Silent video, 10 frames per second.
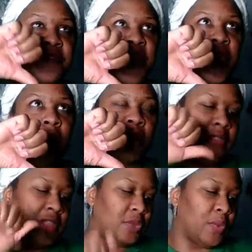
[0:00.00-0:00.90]
fail for
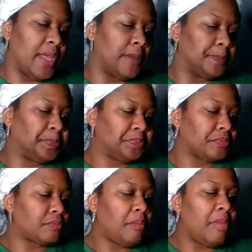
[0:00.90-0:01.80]
this week.
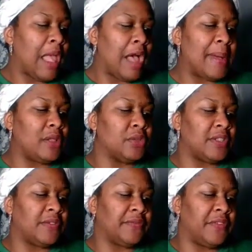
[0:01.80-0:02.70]
How about
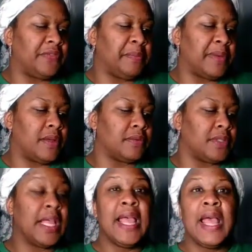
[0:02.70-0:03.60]
losing 50 pounds?